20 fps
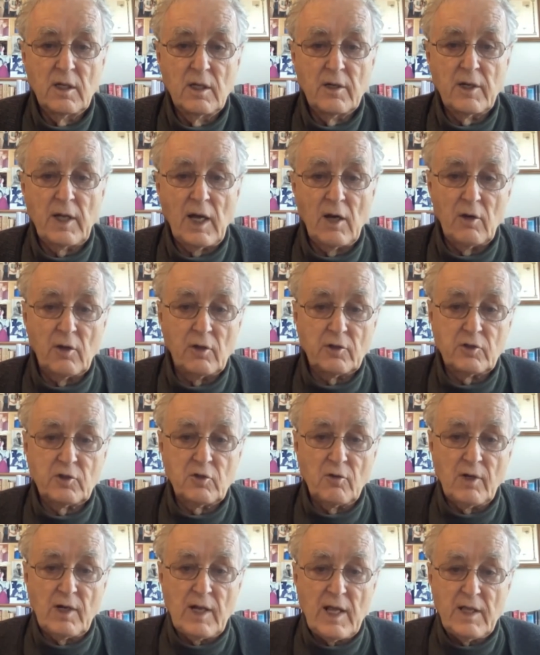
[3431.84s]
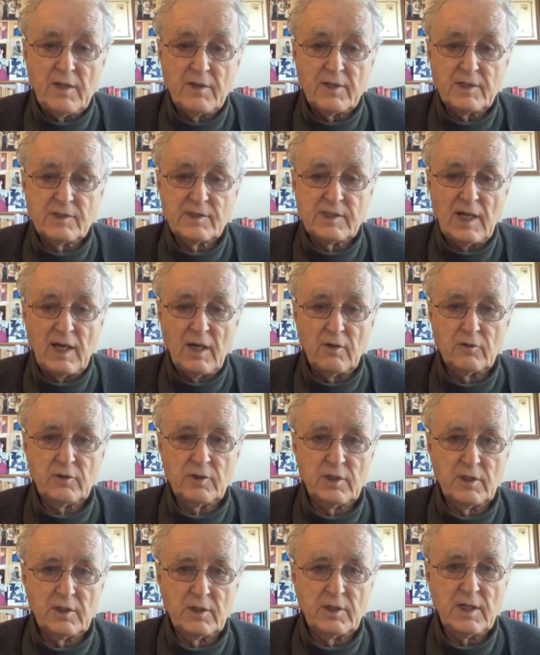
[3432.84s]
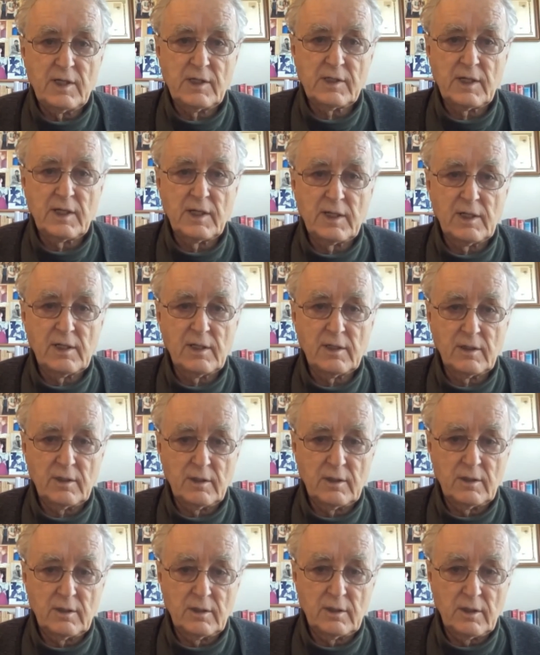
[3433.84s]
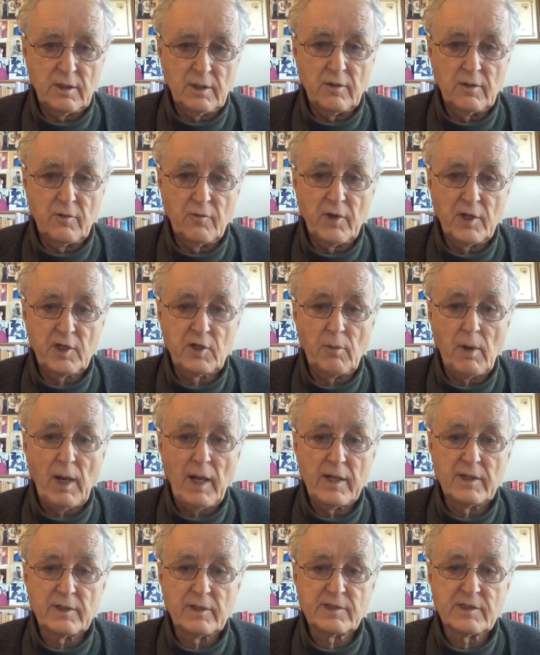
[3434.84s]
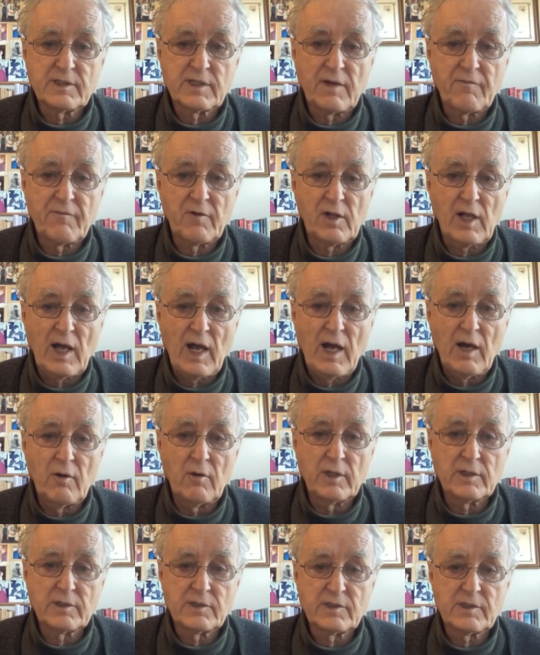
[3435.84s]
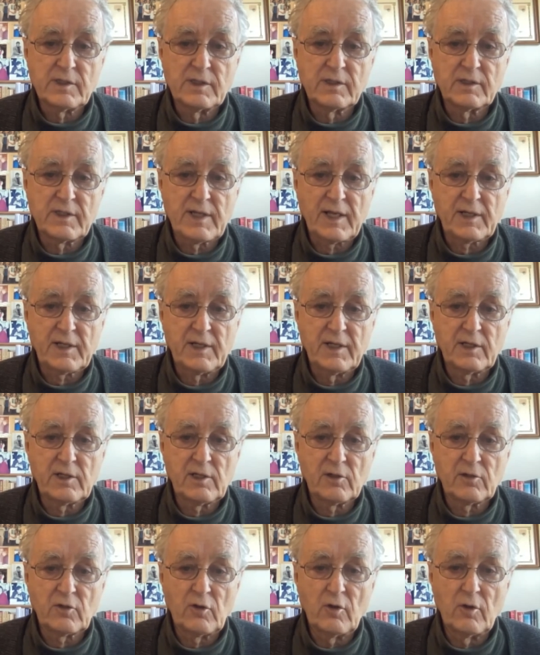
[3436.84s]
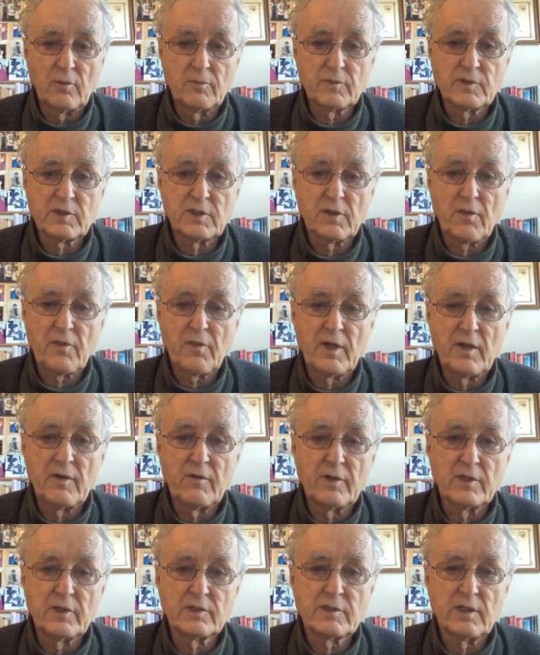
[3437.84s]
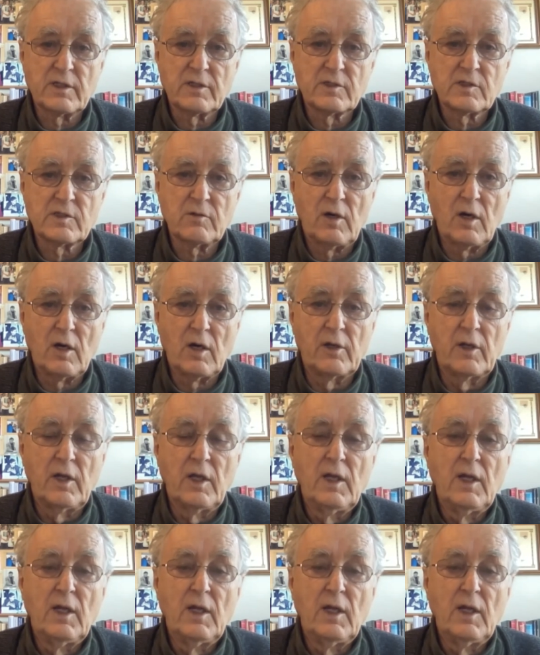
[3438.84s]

Now, to lay this out in detail, requires several hours and technical terms and theories and so on.